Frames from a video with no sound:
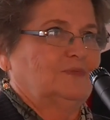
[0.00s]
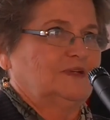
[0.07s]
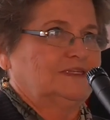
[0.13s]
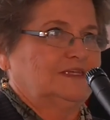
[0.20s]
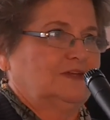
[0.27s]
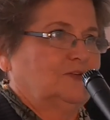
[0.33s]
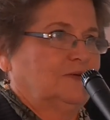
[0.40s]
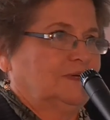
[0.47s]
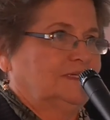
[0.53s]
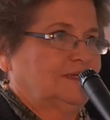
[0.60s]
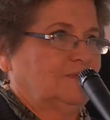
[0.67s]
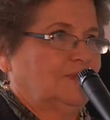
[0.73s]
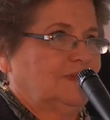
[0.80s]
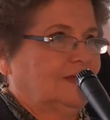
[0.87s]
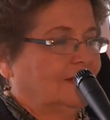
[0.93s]
And it was said to her by
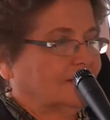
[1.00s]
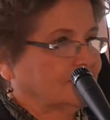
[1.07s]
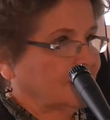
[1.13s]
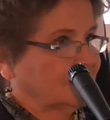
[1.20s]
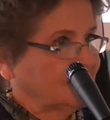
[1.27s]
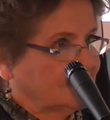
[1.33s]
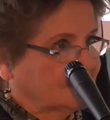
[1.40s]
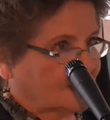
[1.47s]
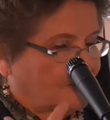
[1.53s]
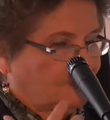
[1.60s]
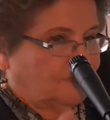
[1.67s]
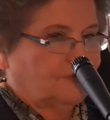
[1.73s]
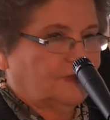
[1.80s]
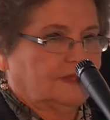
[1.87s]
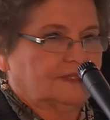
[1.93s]
some of the elders. This
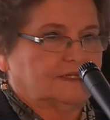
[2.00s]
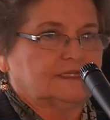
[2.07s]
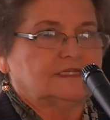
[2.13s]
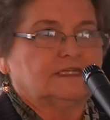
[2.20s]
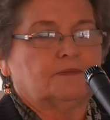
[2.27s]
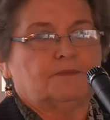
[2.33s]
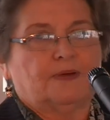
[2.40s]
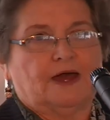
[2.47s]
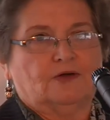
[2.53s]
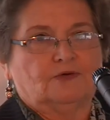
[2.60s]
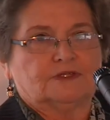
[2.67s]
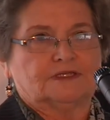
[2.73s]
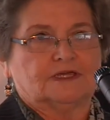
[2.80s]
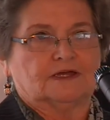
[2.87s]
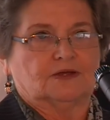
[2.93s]
type of thing that
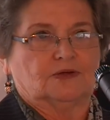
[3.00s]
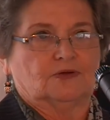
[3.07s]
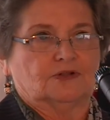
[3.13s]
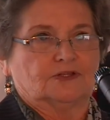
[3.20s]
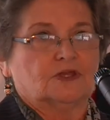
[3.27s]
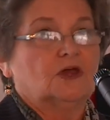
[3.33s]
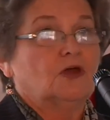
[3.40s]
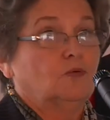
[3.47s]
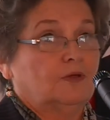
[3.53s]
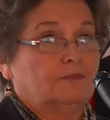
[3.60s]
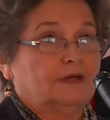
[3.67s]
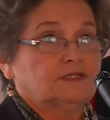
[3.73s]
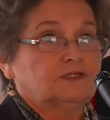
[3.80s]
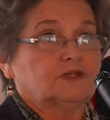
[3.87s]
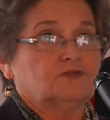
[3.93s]
disempowers young girls.
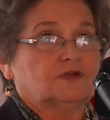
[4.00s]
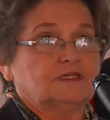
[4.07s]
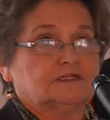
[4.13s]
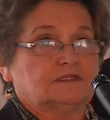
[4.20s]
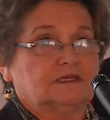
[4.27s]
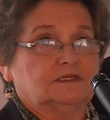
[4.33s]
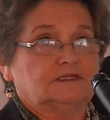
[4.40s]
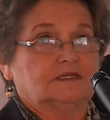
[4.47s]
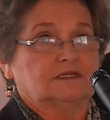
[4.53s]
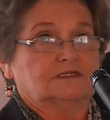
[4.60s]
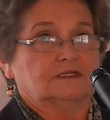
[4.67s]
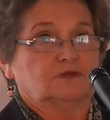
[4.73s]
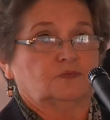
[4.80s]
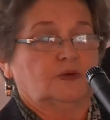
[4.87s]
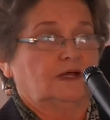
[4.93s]
We must address these
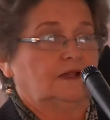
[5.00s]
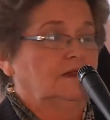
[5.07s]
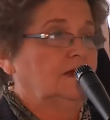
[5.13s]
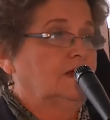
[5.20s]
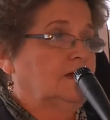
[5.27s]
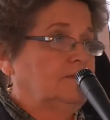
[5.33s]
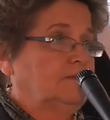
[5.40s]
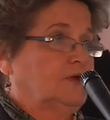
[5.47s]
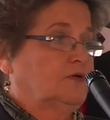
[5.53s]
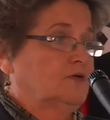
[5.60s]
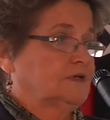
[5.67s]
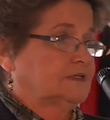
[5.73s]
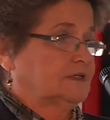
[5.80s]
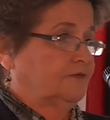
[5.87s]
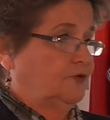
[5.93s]
things as well,
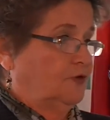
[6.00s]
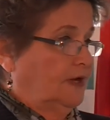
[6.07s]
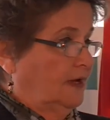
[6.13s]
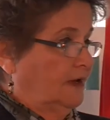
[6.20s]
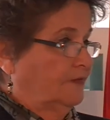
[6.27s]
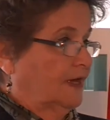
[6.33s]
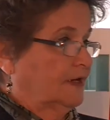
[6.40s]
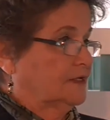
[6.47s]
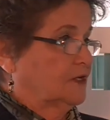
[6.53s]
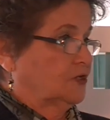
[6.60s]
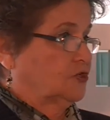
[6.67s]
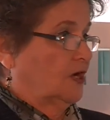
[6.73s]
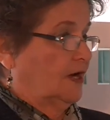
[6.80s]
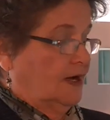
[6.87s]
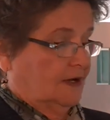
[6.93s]
because if you hear that
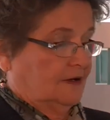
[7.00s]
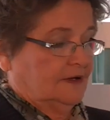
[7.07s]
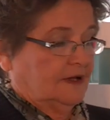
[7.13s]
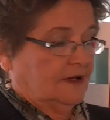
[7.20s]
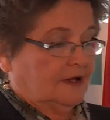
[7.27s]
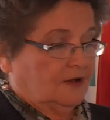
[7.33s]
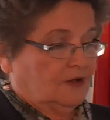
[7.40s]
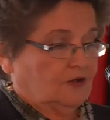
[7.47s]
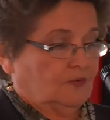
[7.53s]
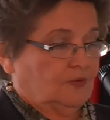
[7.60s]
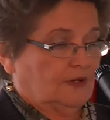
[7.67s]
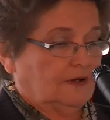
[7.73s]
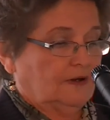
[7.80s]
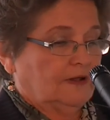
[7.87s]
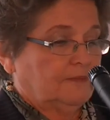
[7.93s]
as a child,
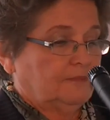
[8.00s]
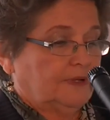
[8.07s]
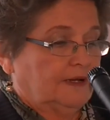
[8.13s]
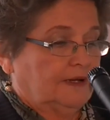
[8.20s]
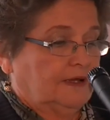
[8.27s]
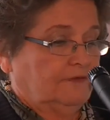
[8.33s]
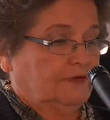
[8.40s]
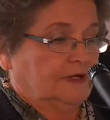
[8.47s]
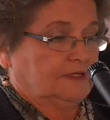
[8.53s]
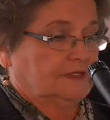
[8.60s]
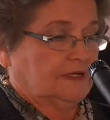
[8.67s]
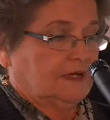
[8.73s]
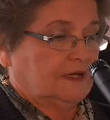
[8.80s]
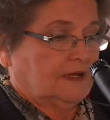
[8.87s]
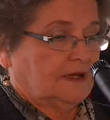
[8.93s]
you will believe
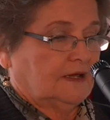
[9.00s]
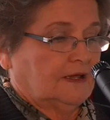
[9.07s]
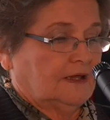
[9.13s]
it.